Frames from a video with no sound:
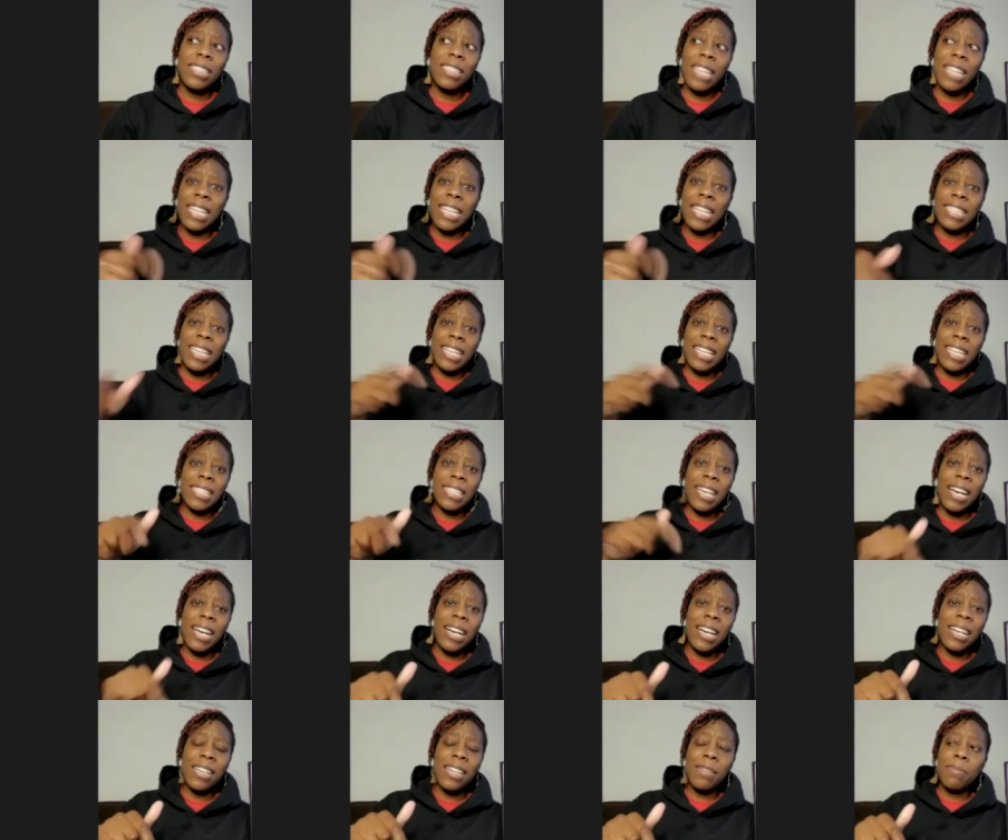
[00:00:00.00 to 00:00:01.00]
at that
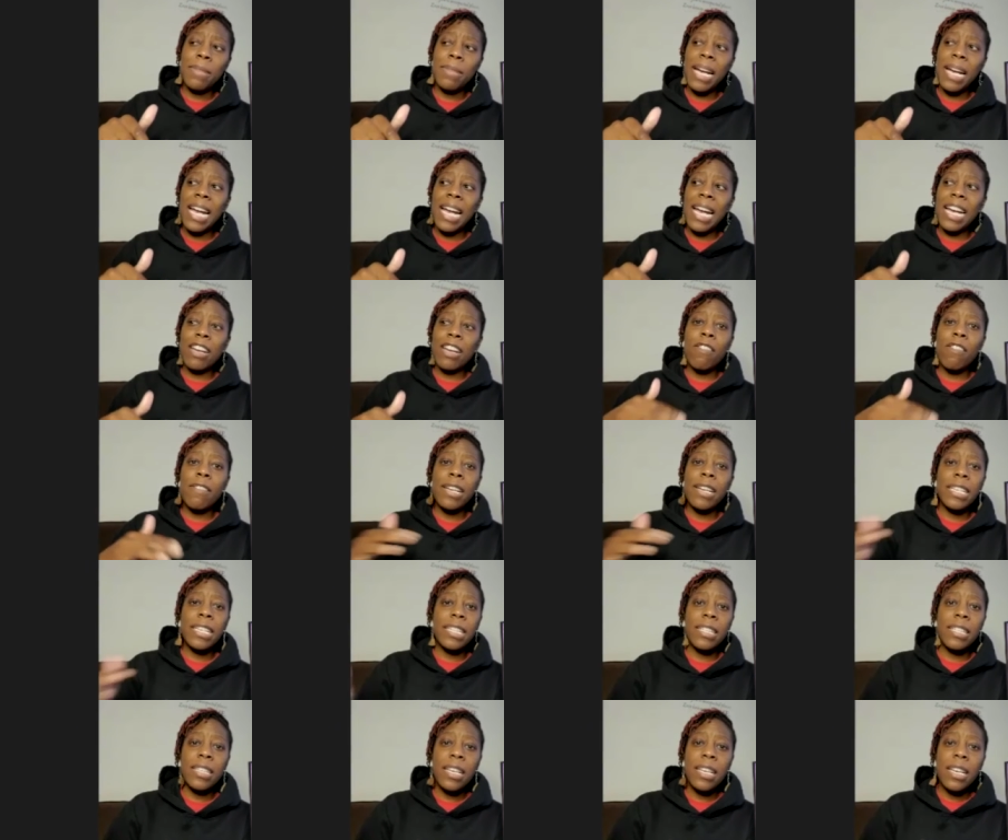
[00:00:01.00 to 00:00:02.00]
time I had
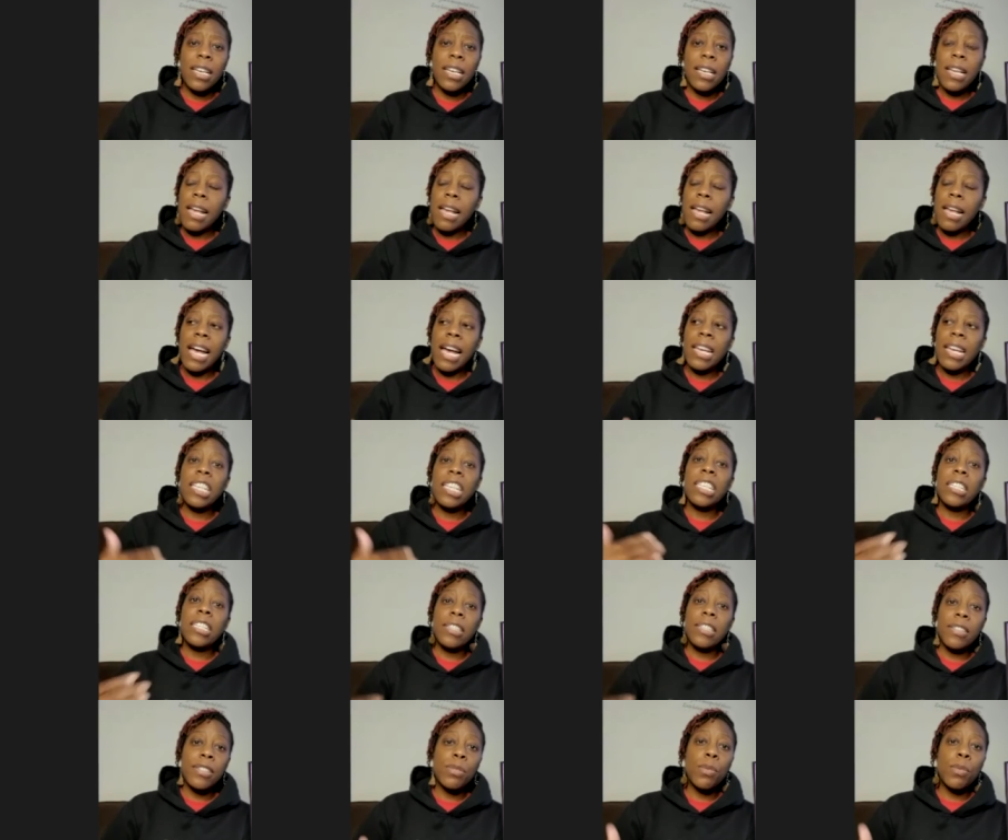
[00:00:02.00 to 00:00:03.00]
already had a
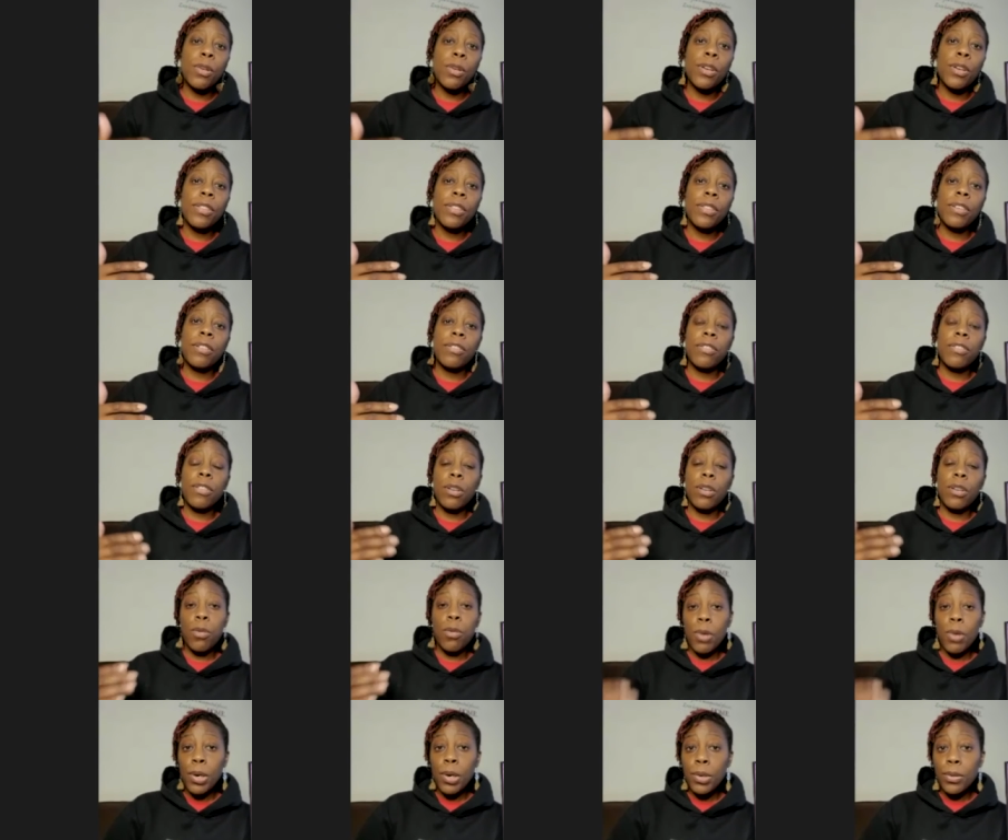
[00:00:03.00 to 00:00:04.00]
year's worth of
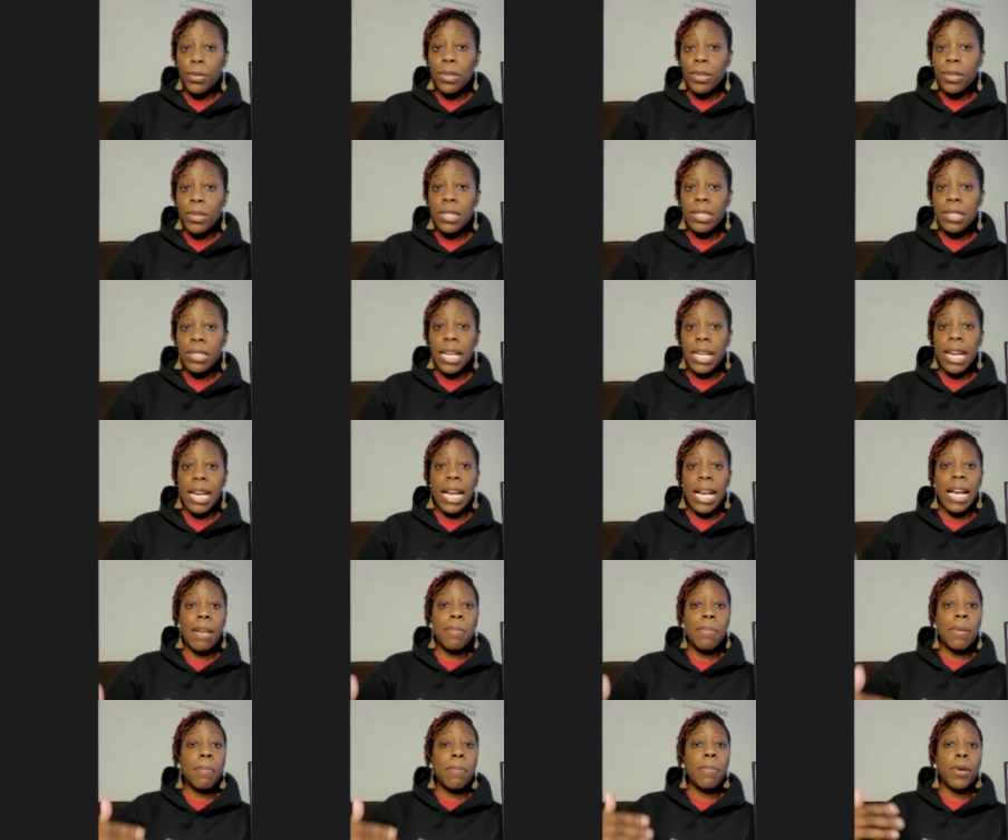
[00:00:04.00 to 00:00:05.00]
quotes that I
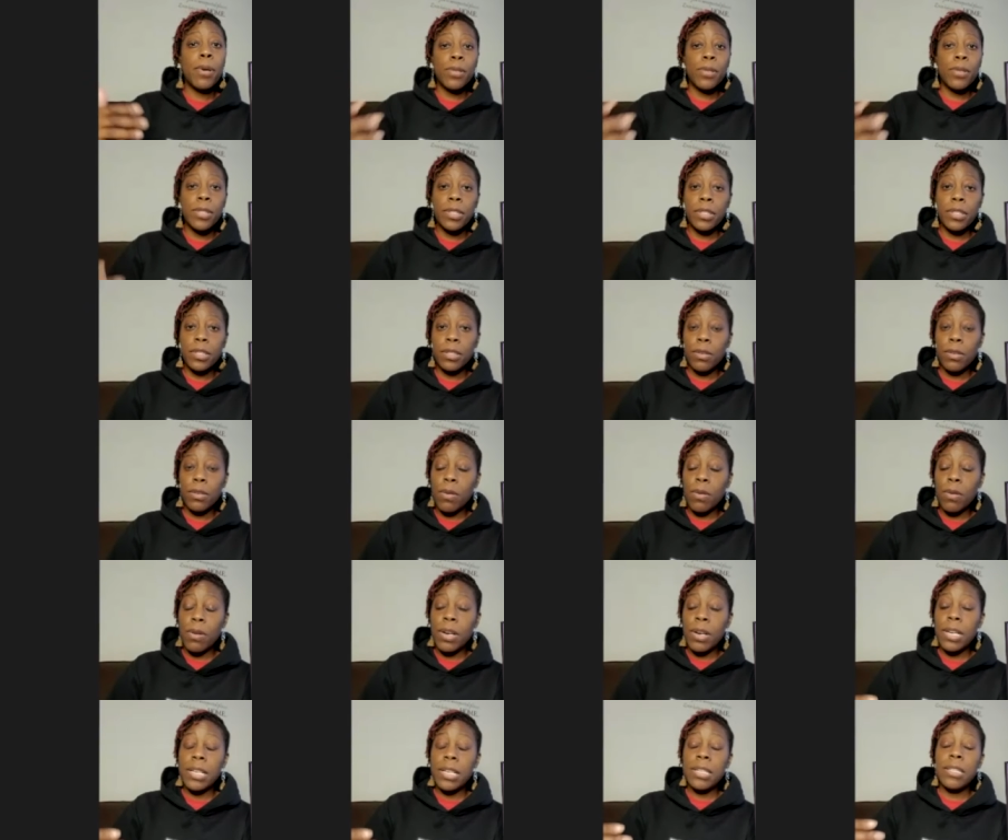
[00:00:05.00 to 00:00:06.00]
had been posting
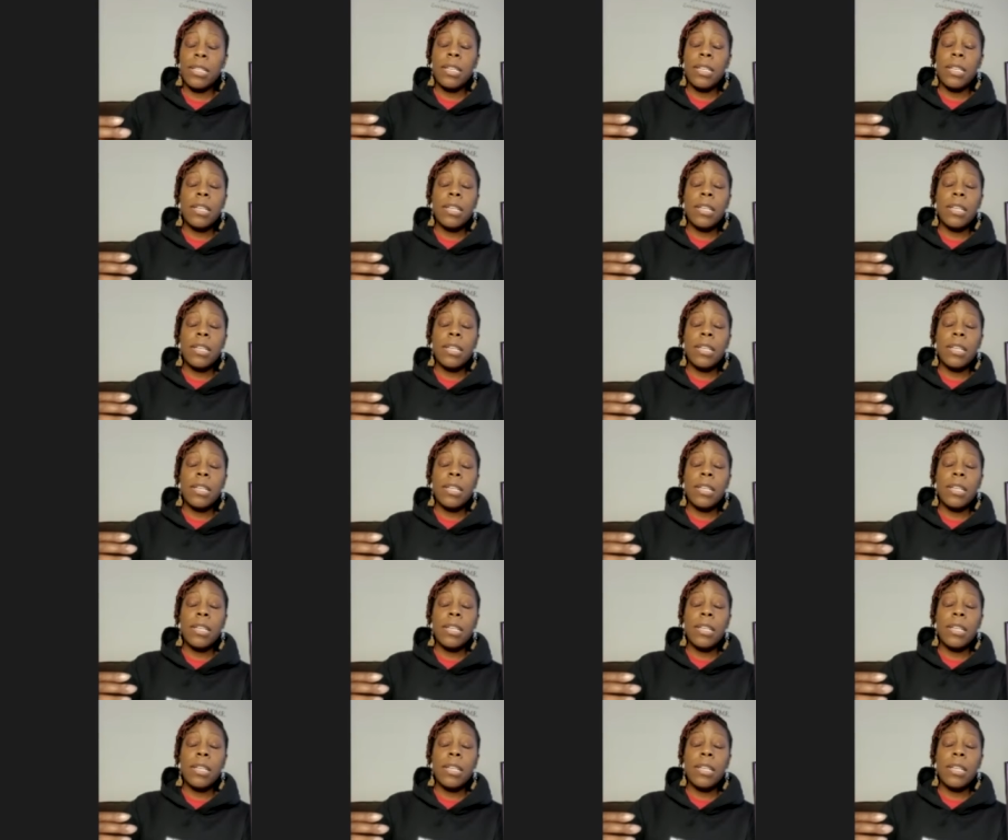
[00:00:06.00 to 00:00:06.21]
on